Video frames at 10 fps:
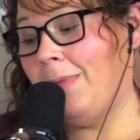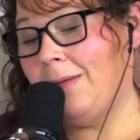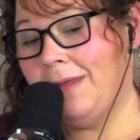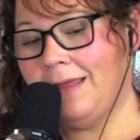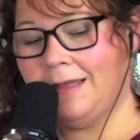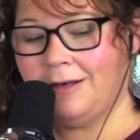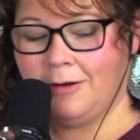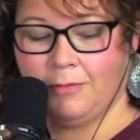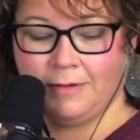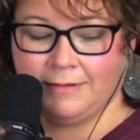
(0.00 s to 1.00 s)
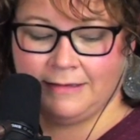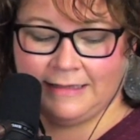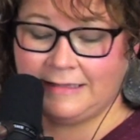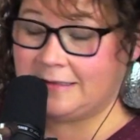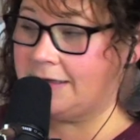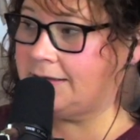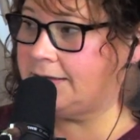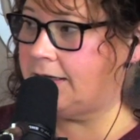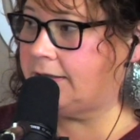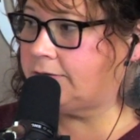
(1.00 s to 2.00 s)
So. And maybe, you know, it, it's going
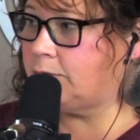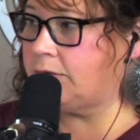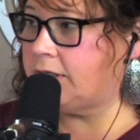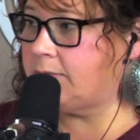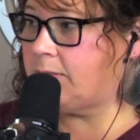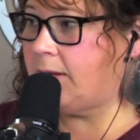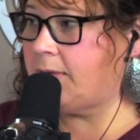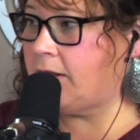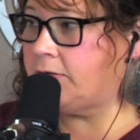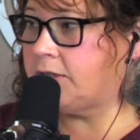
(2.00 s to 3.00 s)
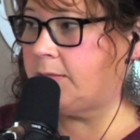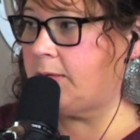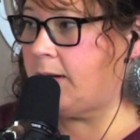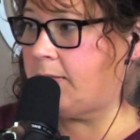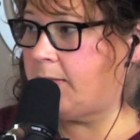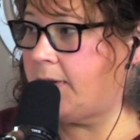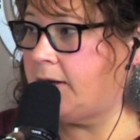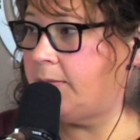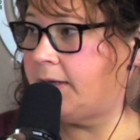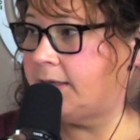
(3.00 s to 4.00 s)
to suck short term, but maybe long term it might be
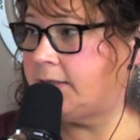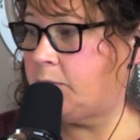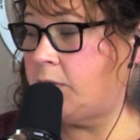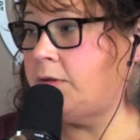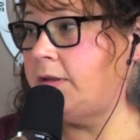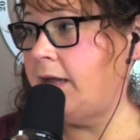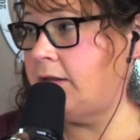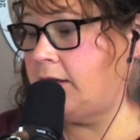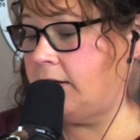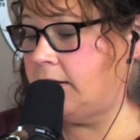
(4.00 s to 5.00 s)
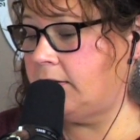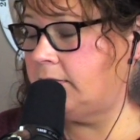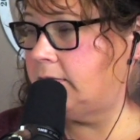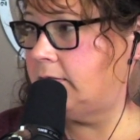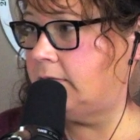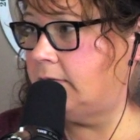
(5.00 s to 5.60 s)
better, because it will allow you to,